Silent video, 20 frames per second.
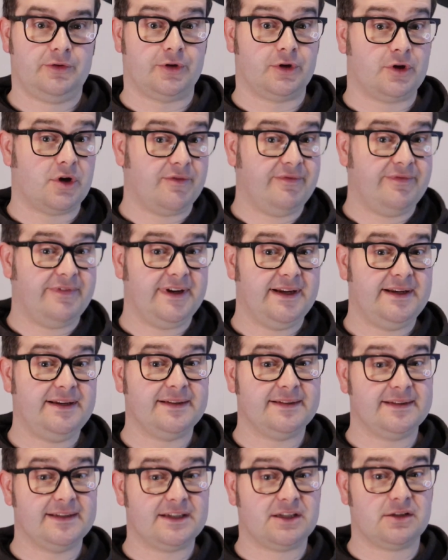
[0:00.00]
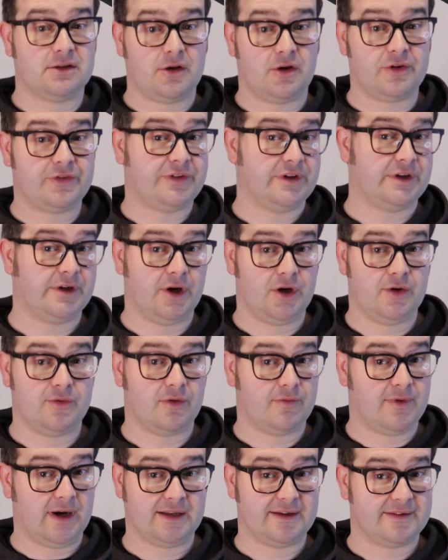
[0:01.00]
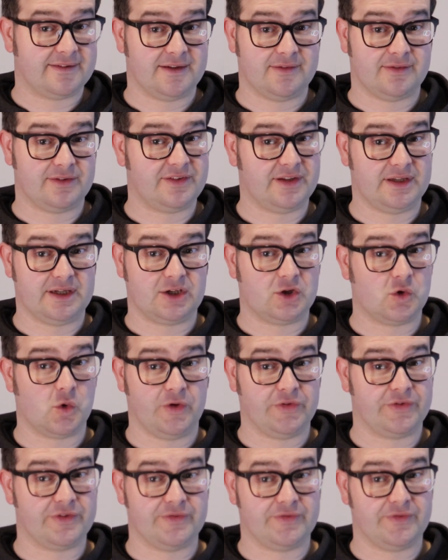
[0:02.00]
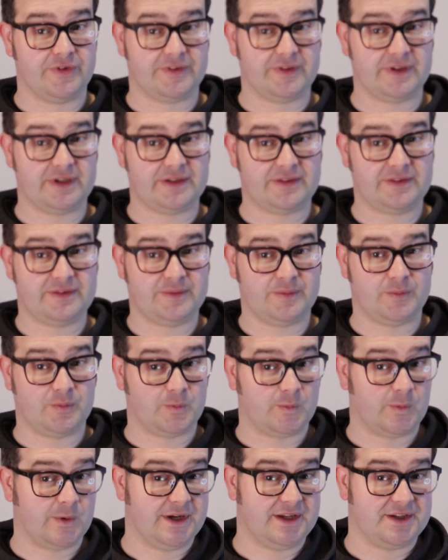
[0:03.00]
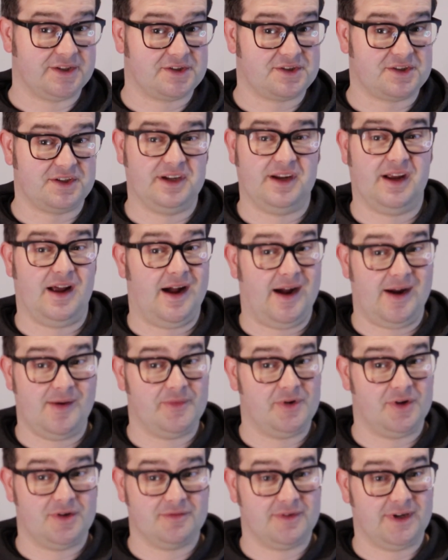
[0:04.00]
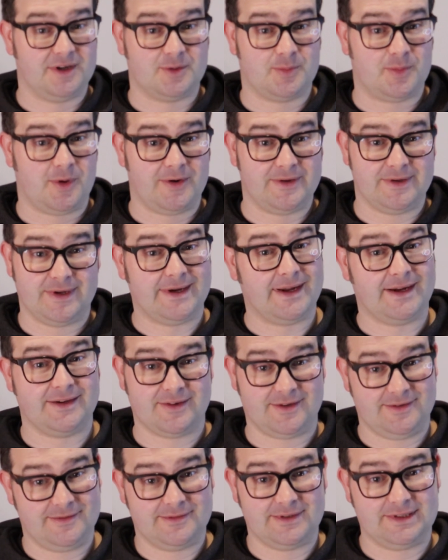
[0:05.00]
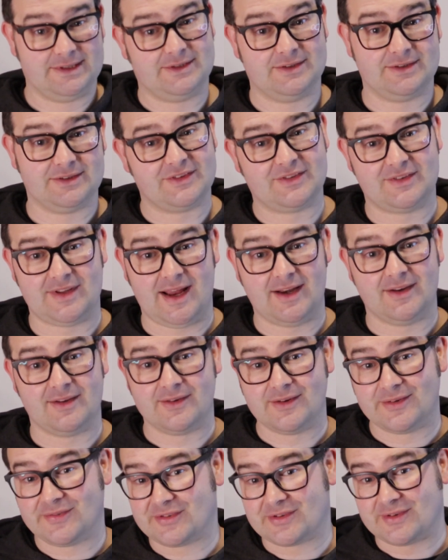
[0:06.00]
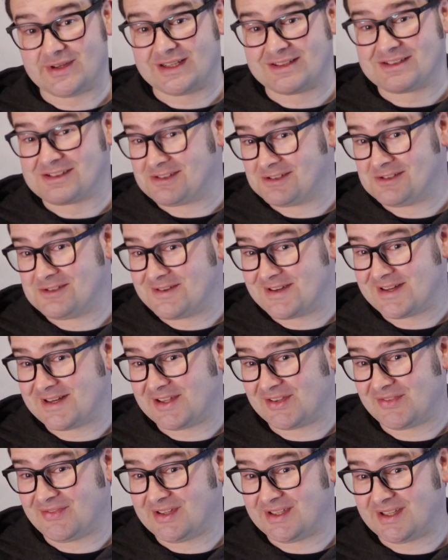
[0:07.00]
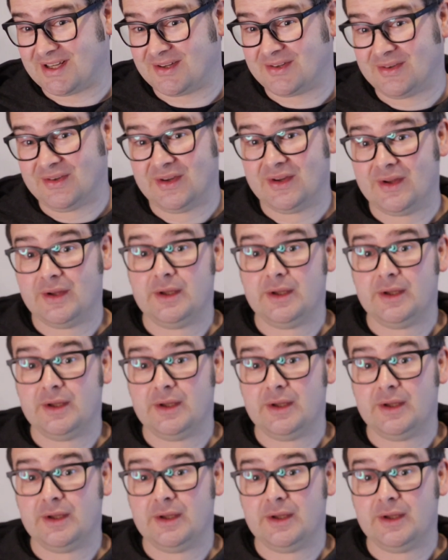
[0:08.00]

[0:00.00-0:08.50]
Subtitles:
So conveniently glossing over relativity and quantum physics, which I'm not read up on and I don't really understand enough to include in this video,